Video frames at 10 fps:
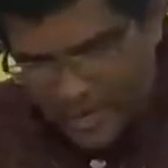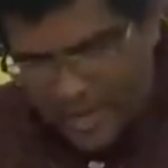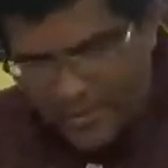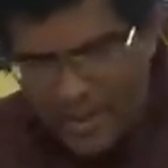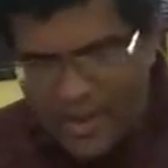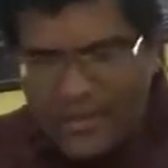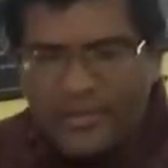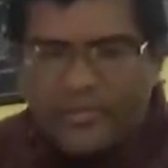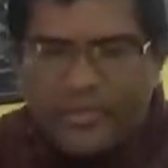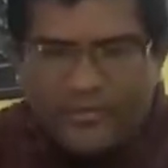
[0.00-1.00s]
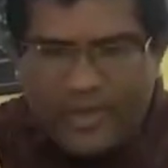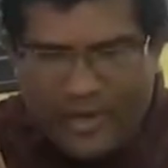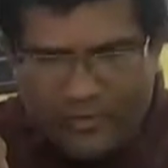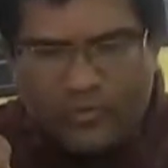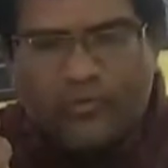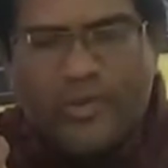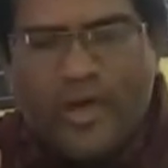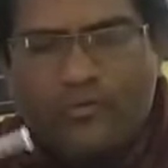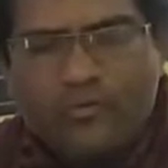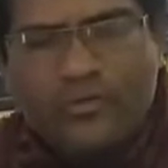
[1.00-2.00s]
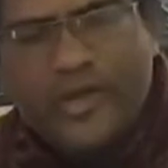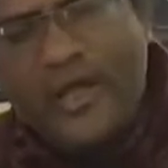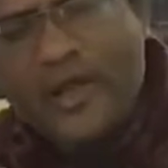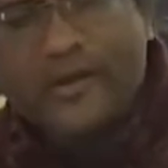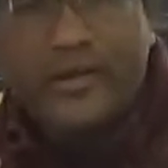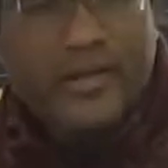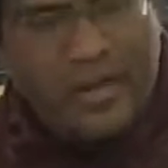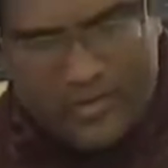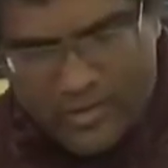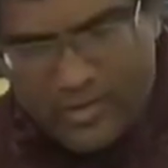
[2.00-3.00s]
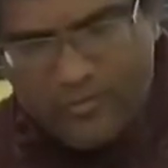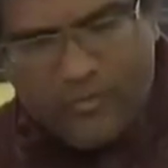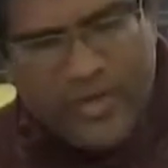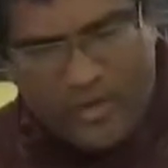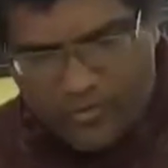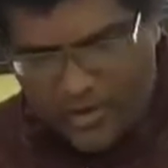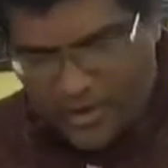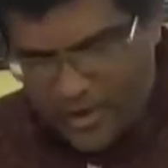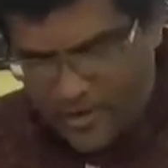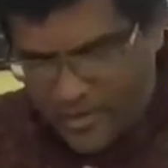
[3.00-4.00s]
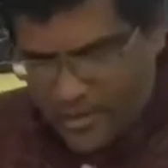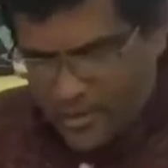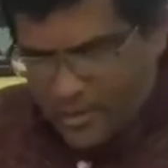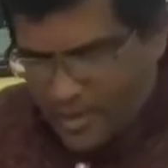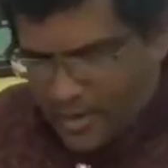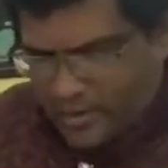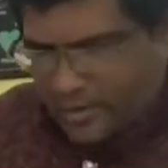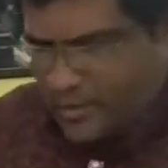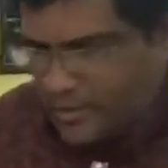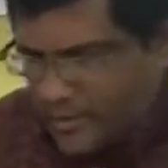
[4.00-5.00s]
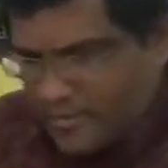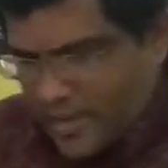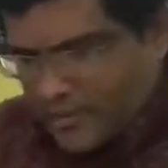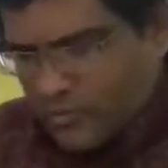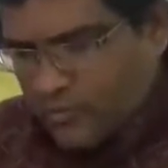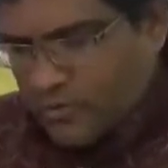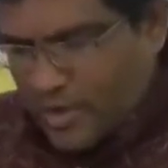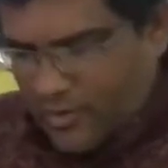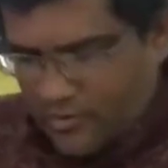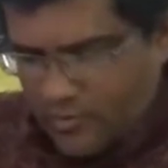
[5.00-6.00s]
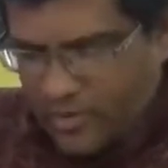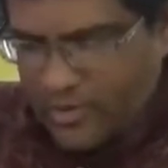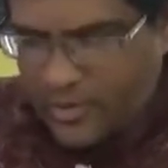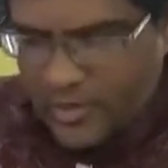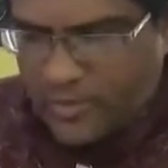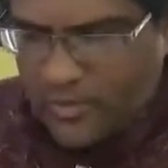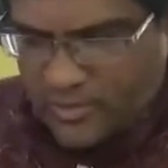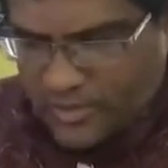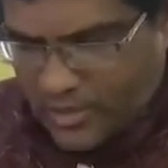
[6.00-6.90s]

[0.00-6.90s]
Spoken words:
saliva, in this also we have to take, already we have taken, and in this also we have to take. It means